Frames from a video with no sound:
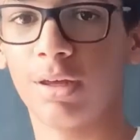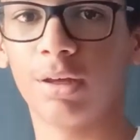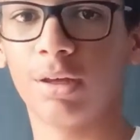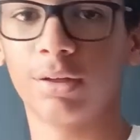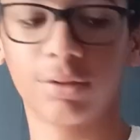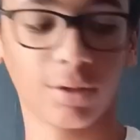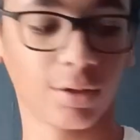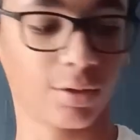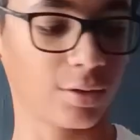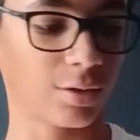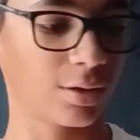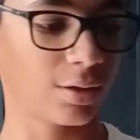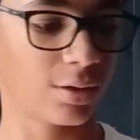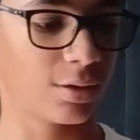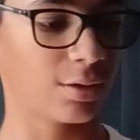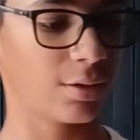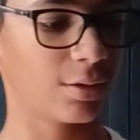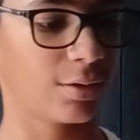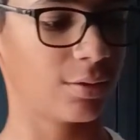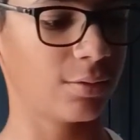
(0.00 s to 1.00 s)
So,
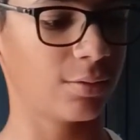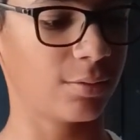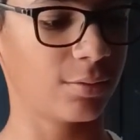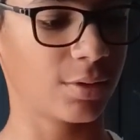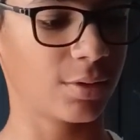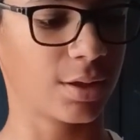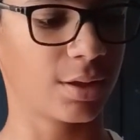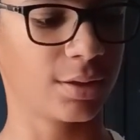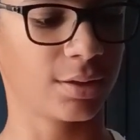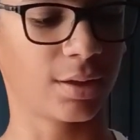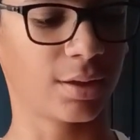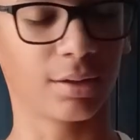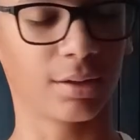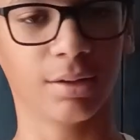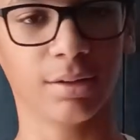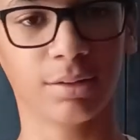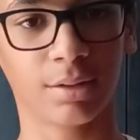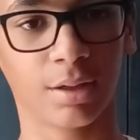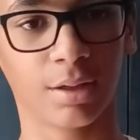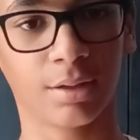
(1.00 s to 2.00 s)
we're going to take
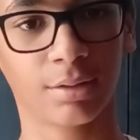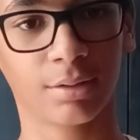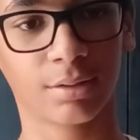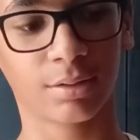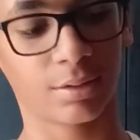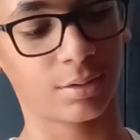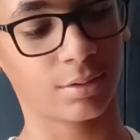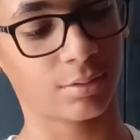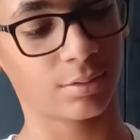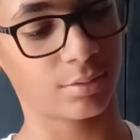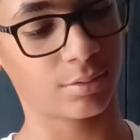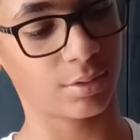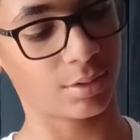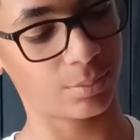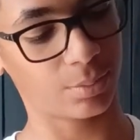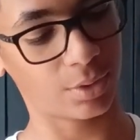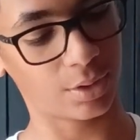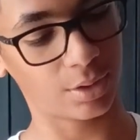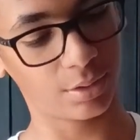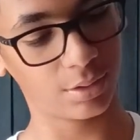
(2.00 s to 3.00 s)
this ace. We're going
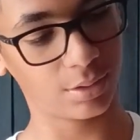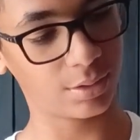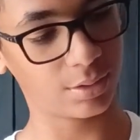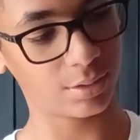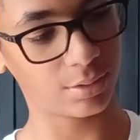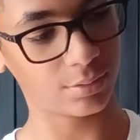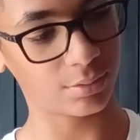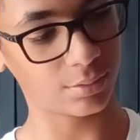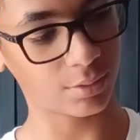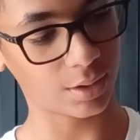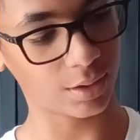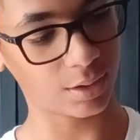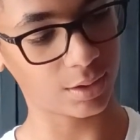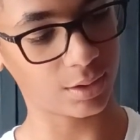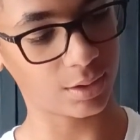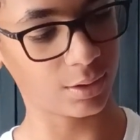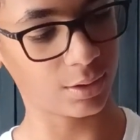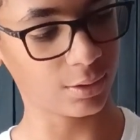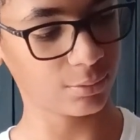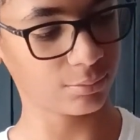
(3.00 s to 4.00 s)
to put it right
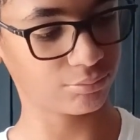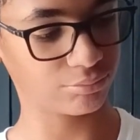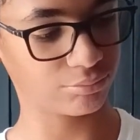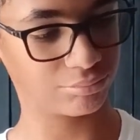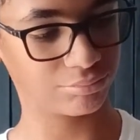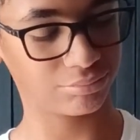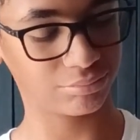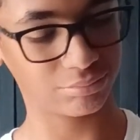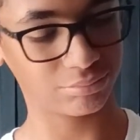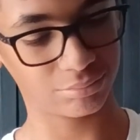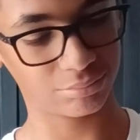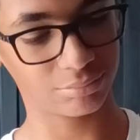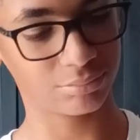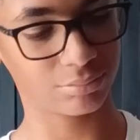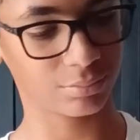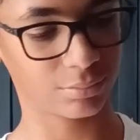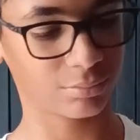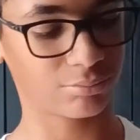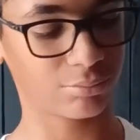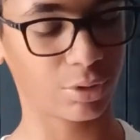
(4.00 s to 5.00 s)
here.
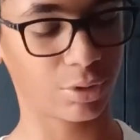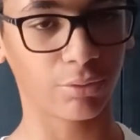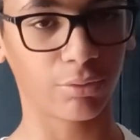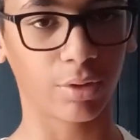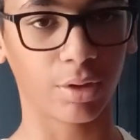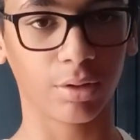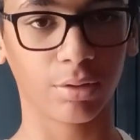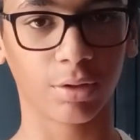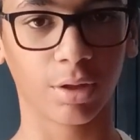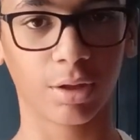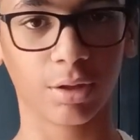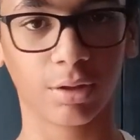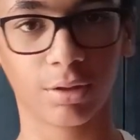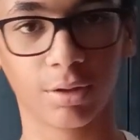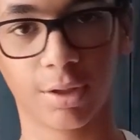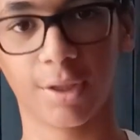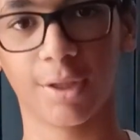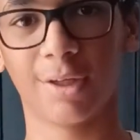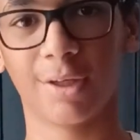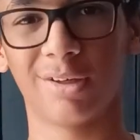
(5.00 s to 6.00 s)
Pretty fair, right?
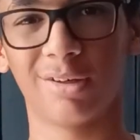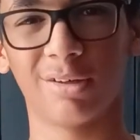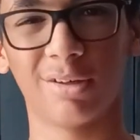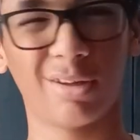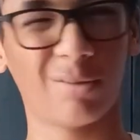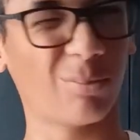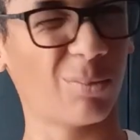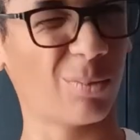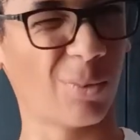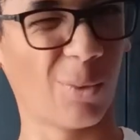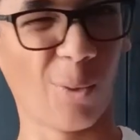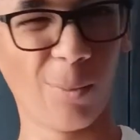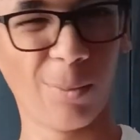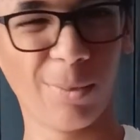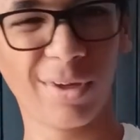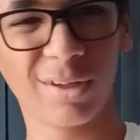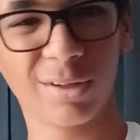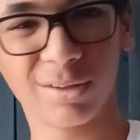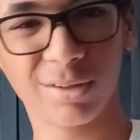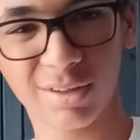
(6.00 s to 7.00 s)
I'm
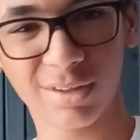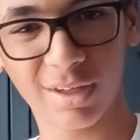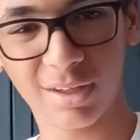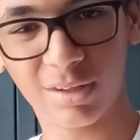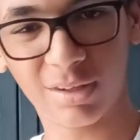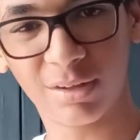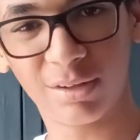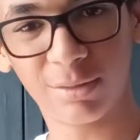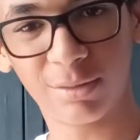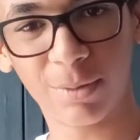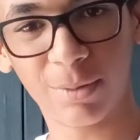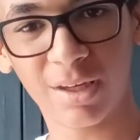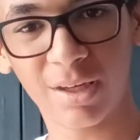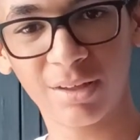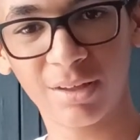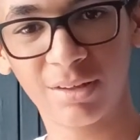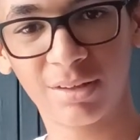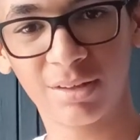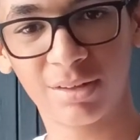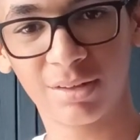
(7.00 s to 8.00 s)
hoping it's the ace of
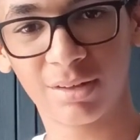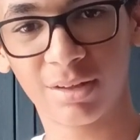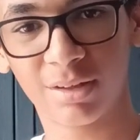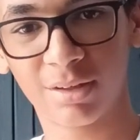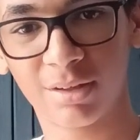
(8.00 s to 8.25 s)
spades.